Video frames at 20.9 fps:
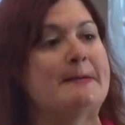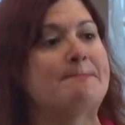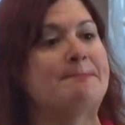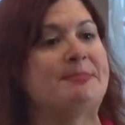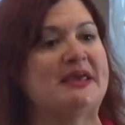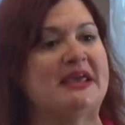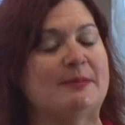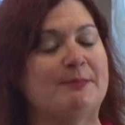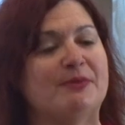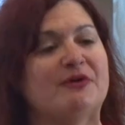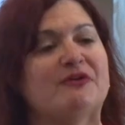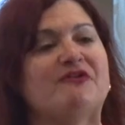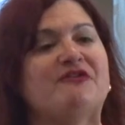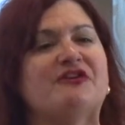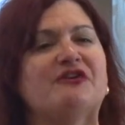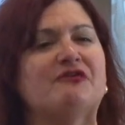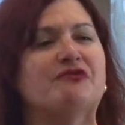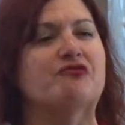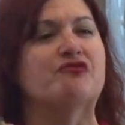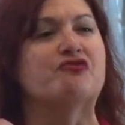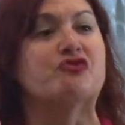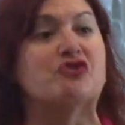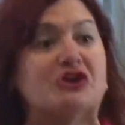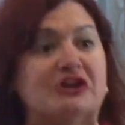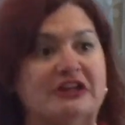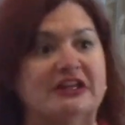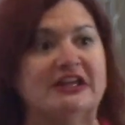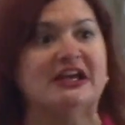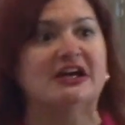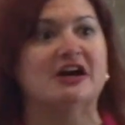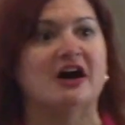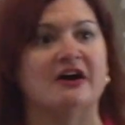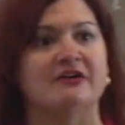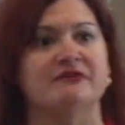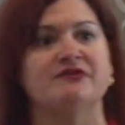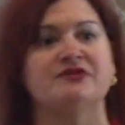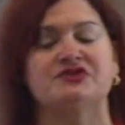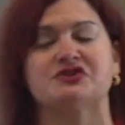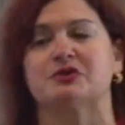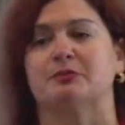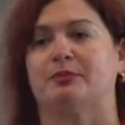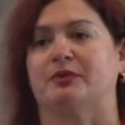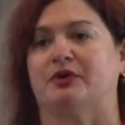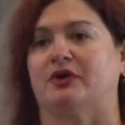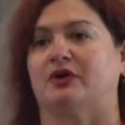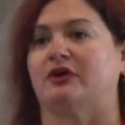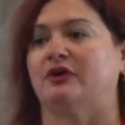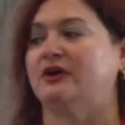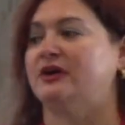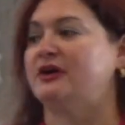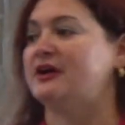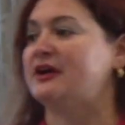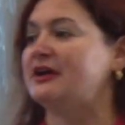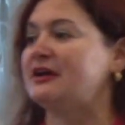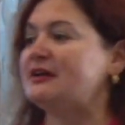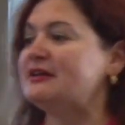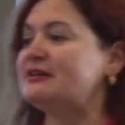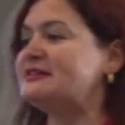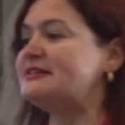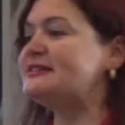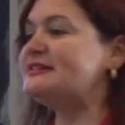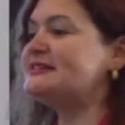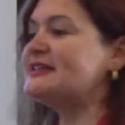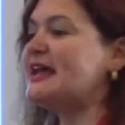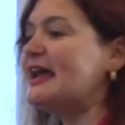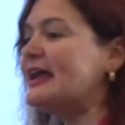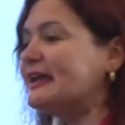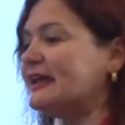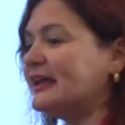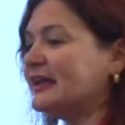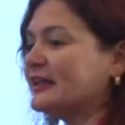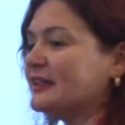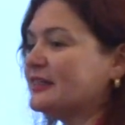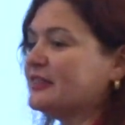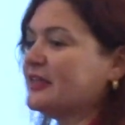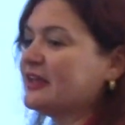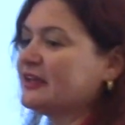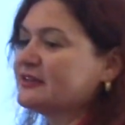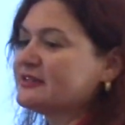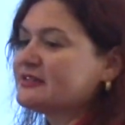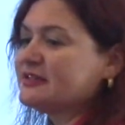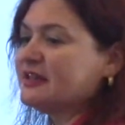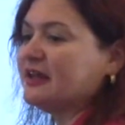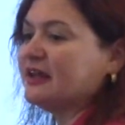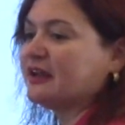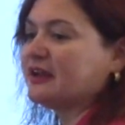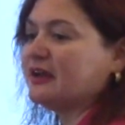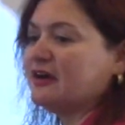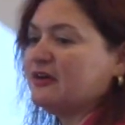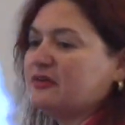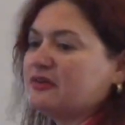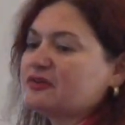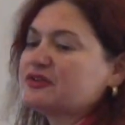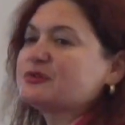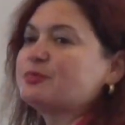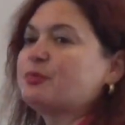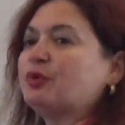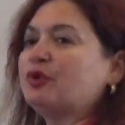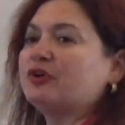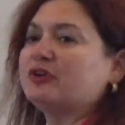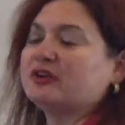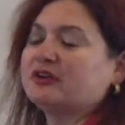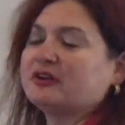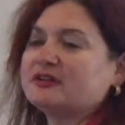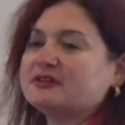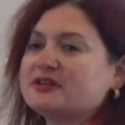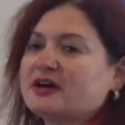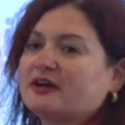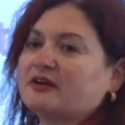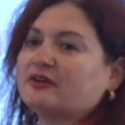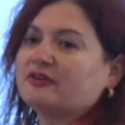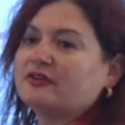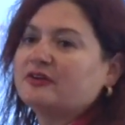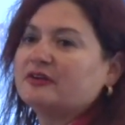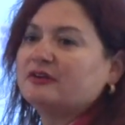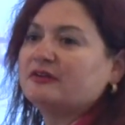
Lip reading: people feel really comfortable saying things like, oh, they're spoiled and entitled,